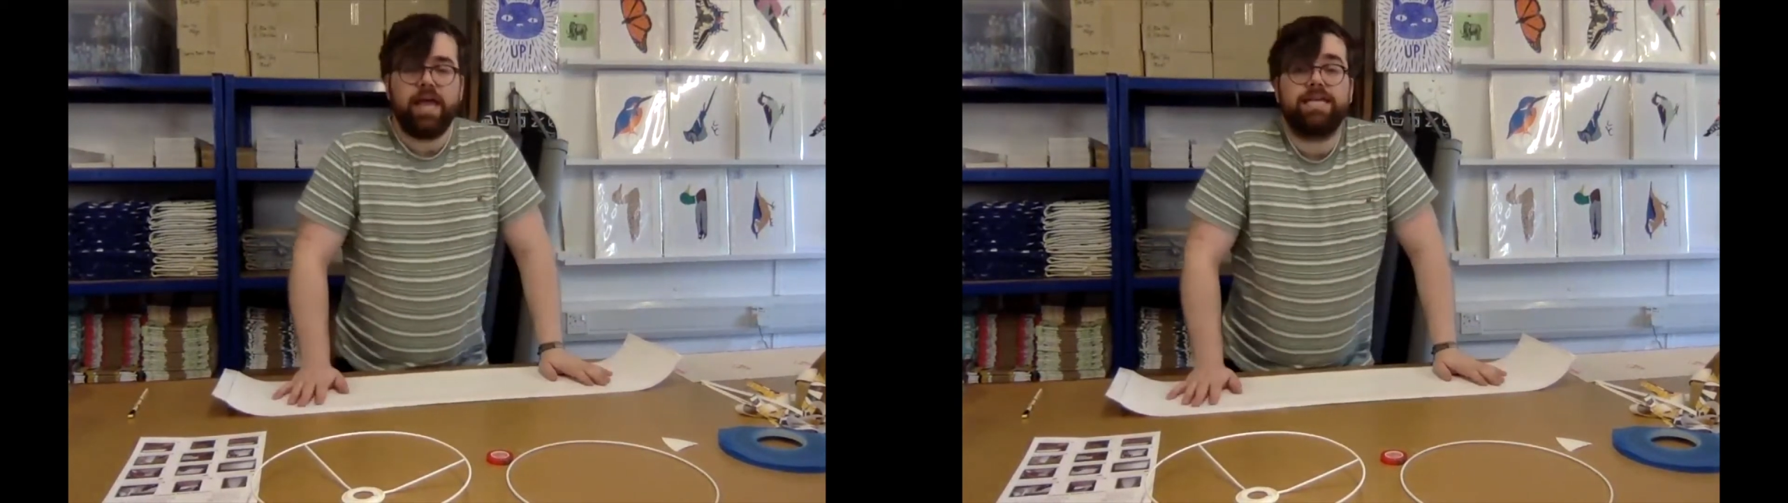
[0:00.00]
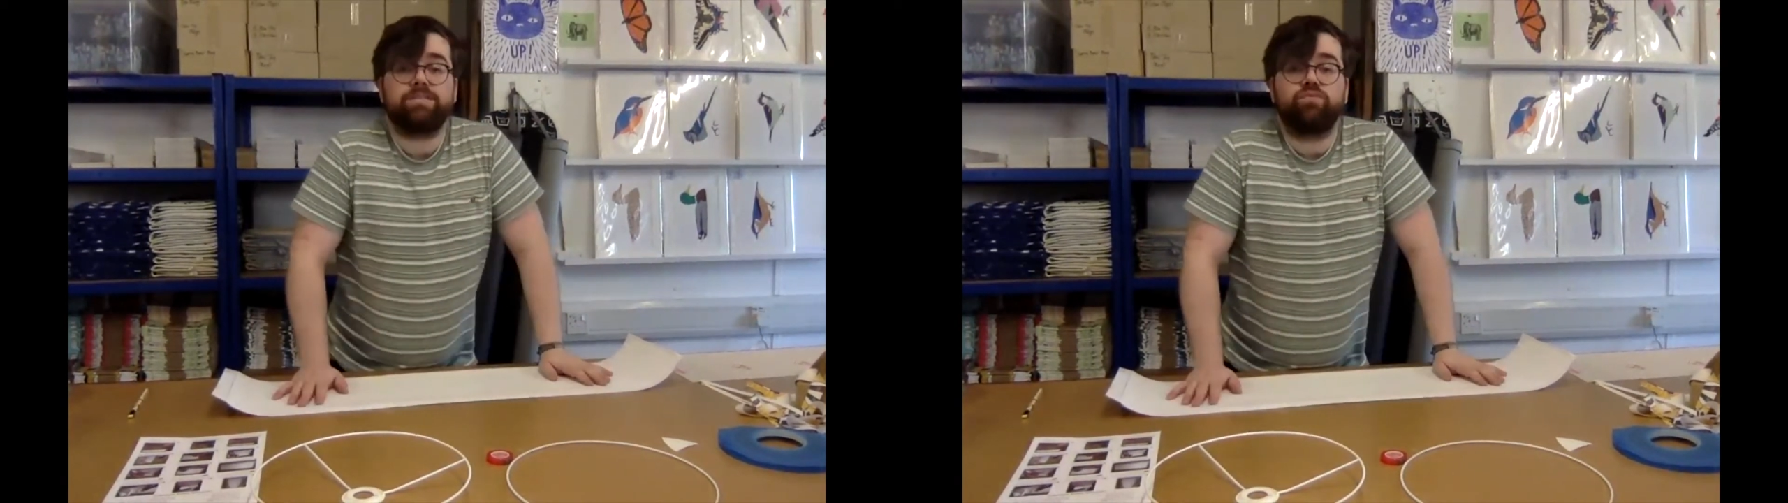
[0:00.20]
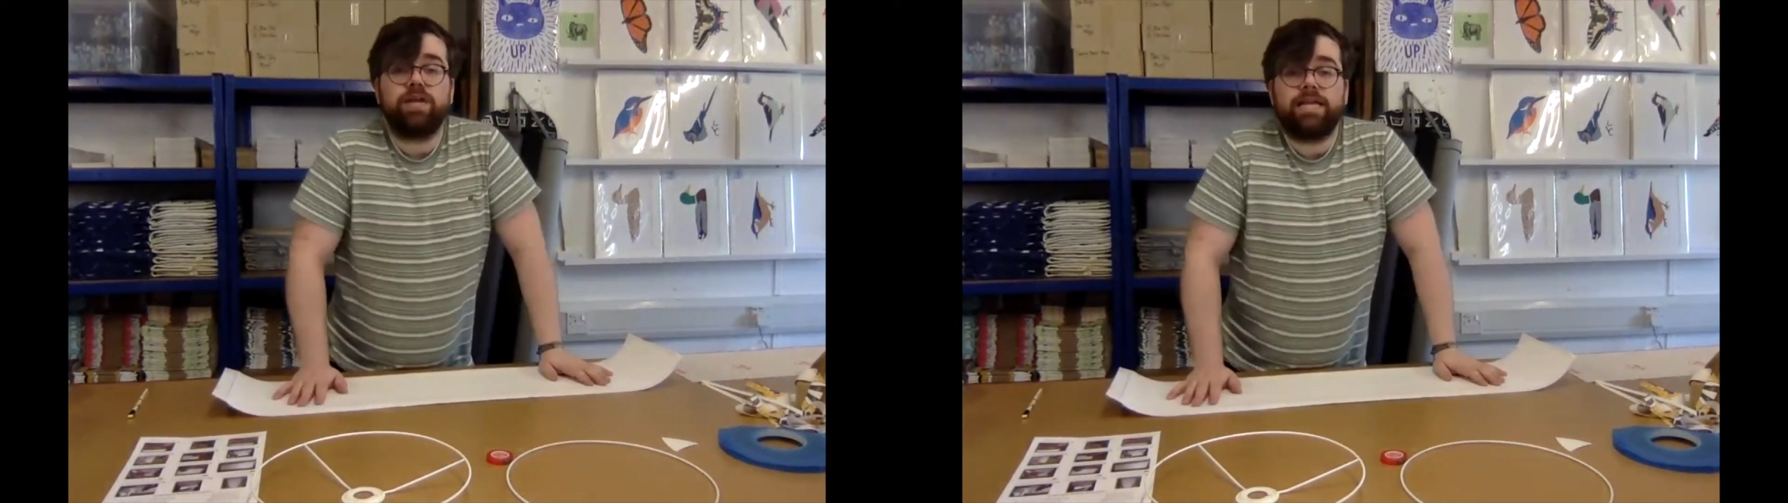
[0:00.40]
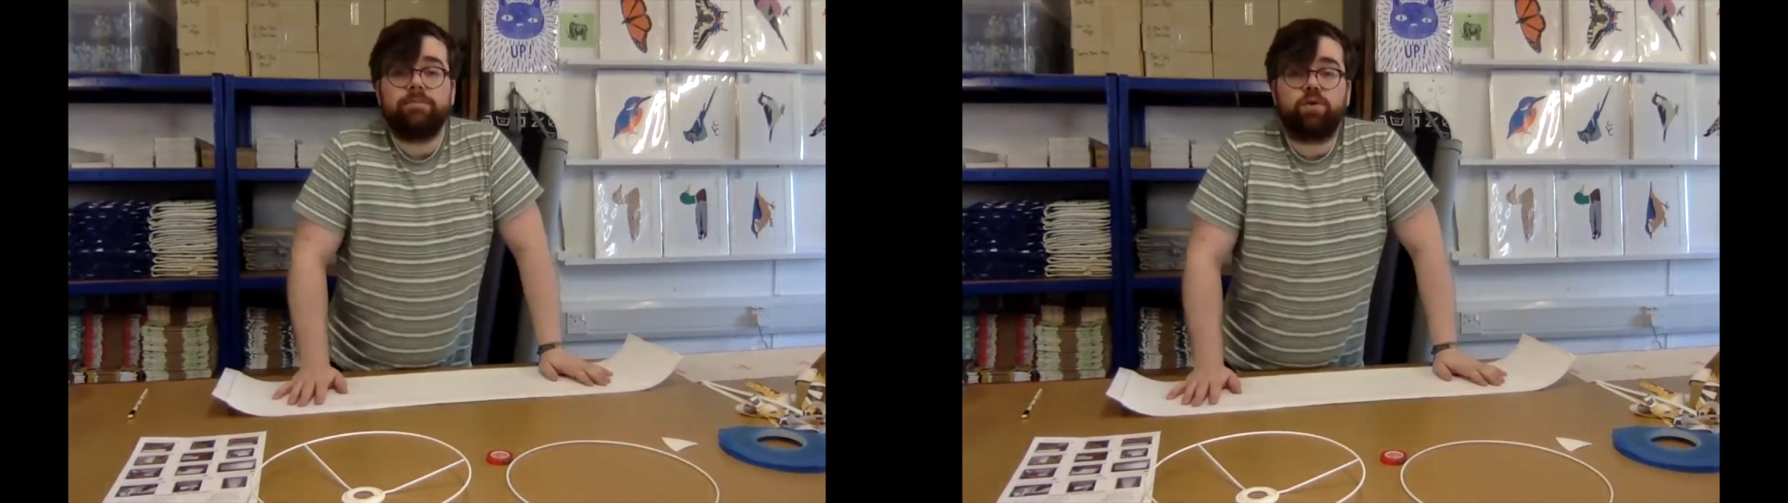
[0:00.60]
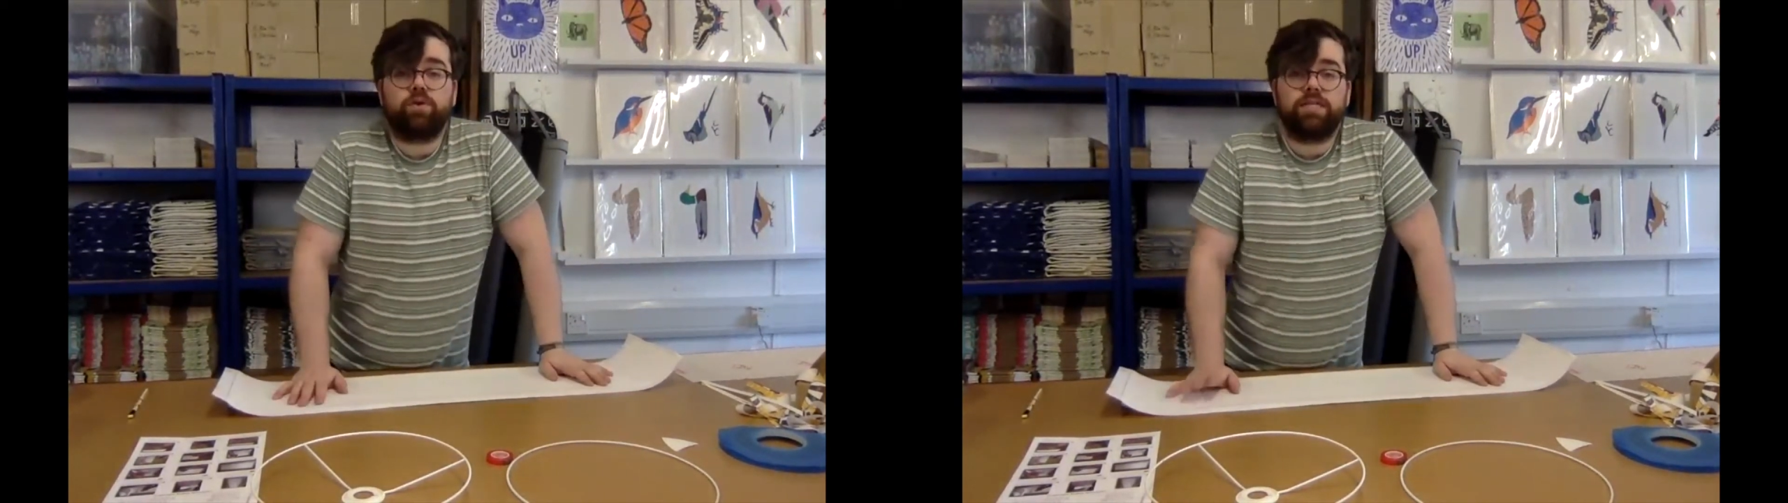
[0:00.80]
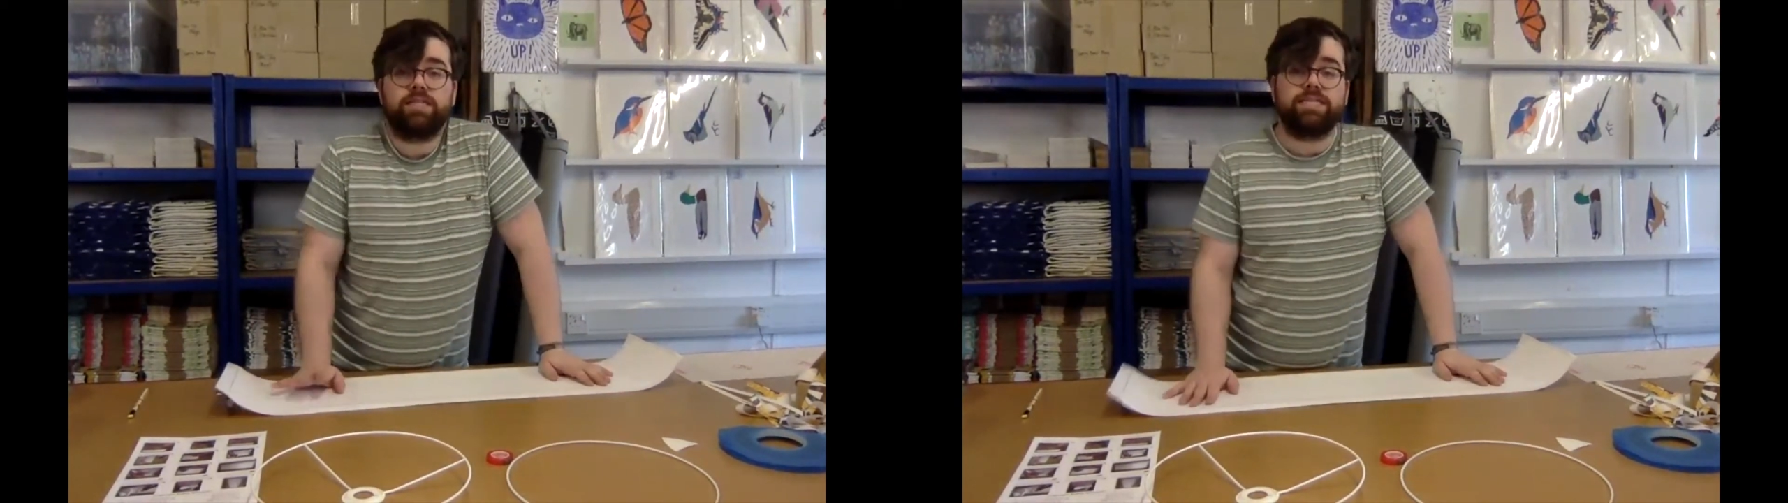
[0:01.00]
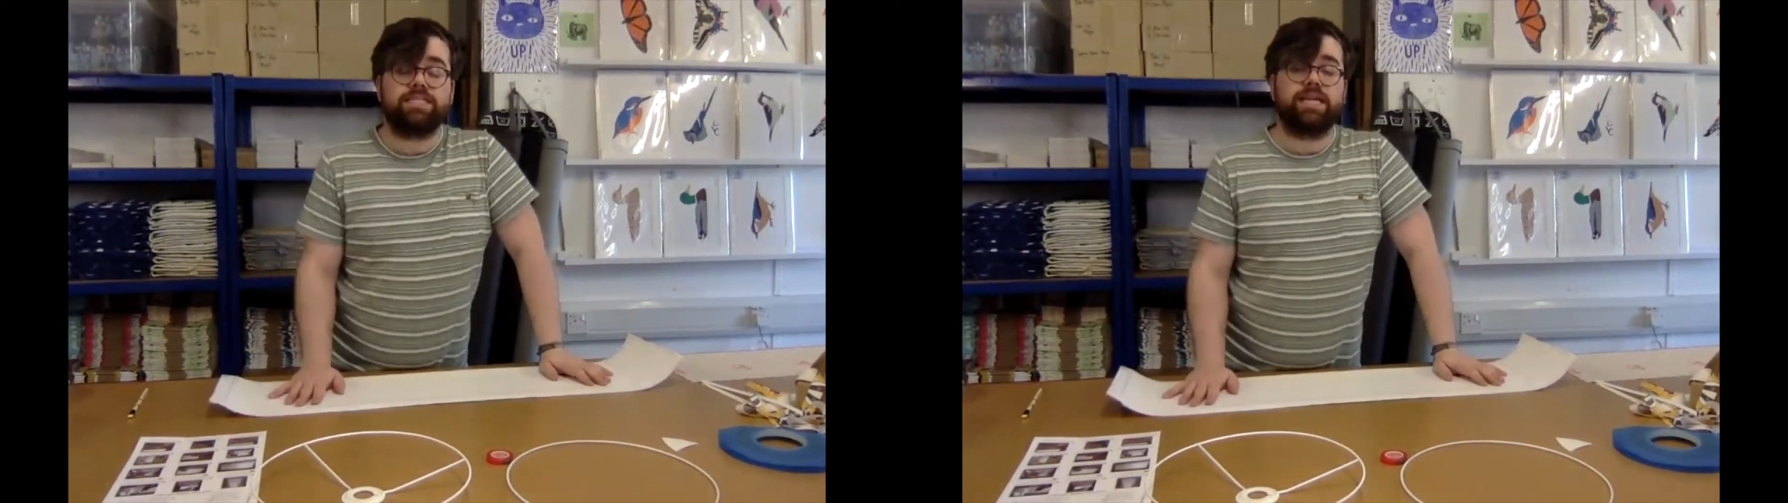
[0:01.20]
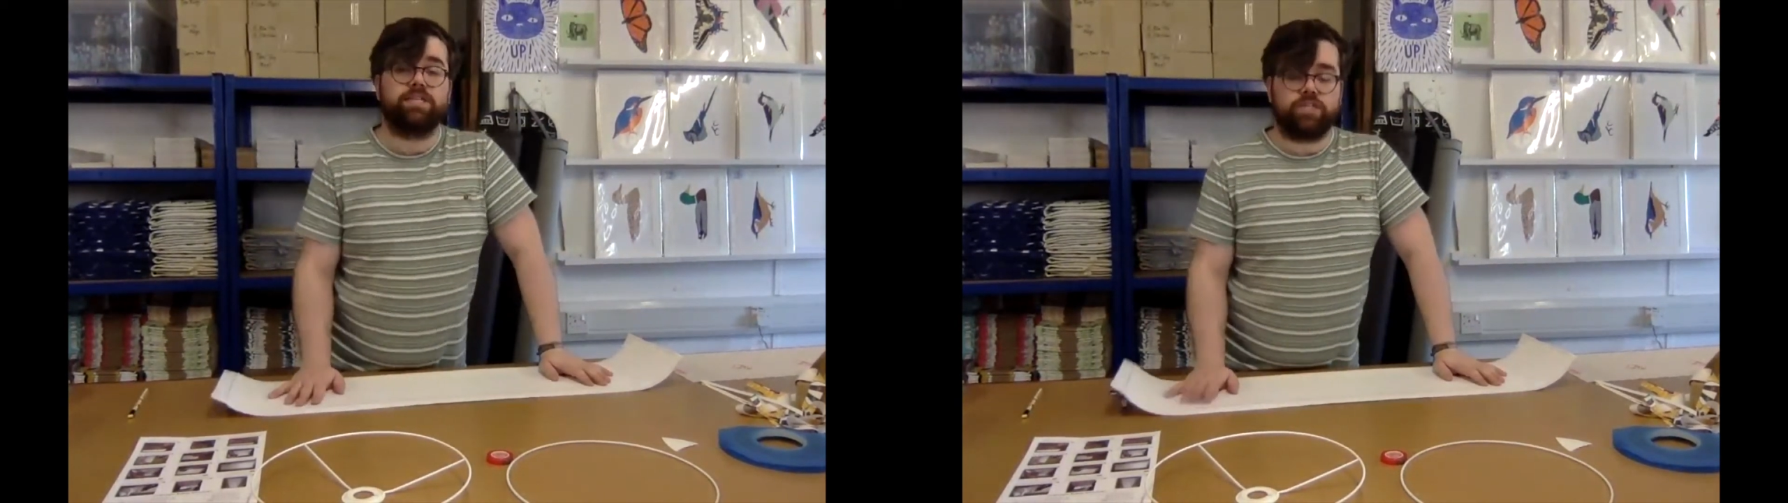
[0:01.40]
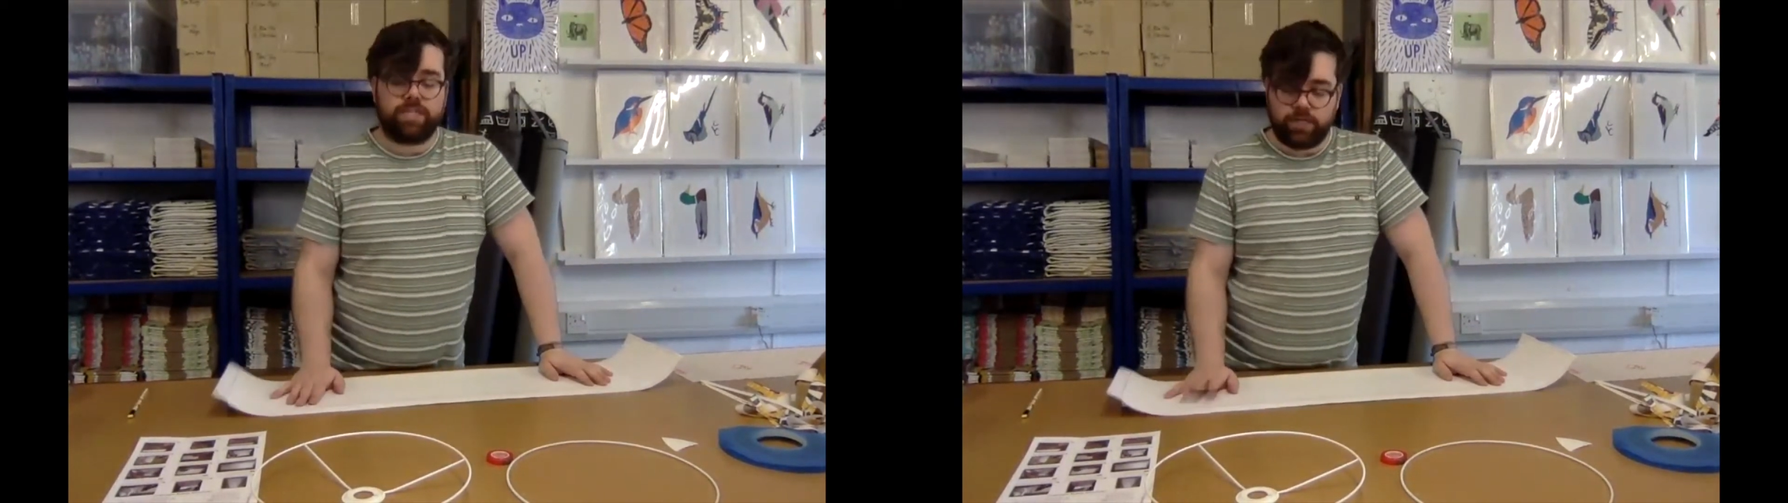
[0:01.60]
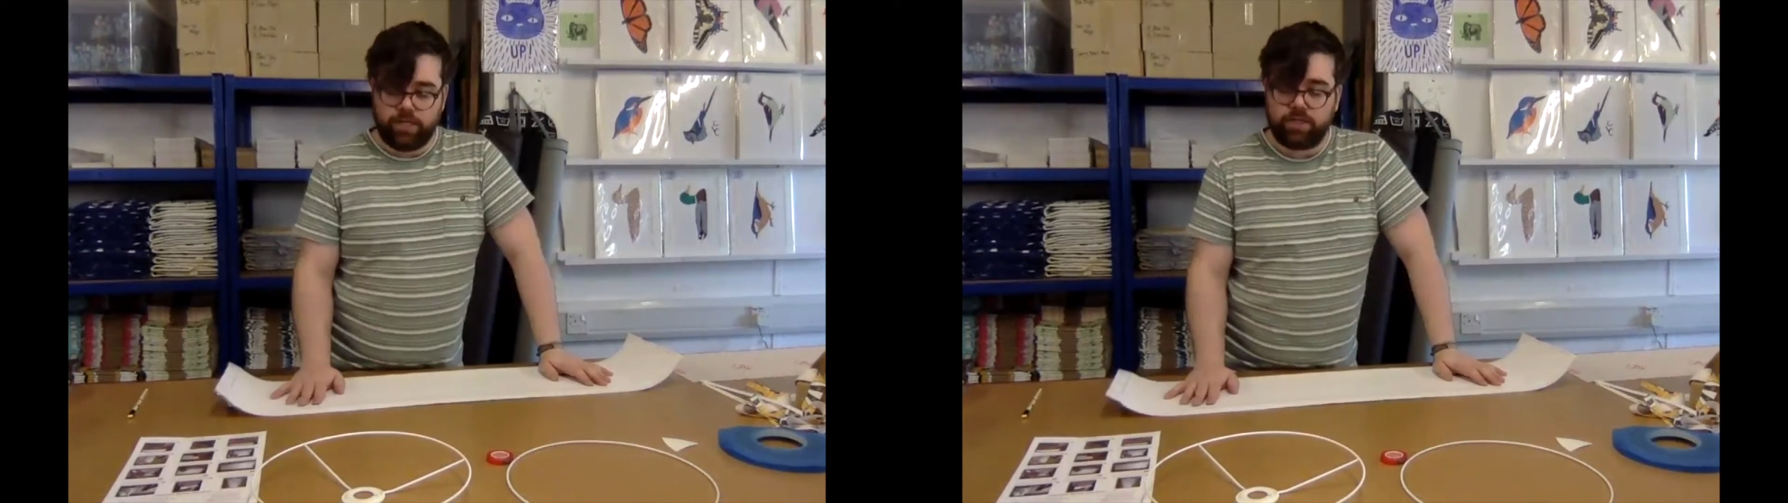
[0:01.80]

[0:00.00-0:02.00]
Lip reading: It's really important at this stage, I tell you,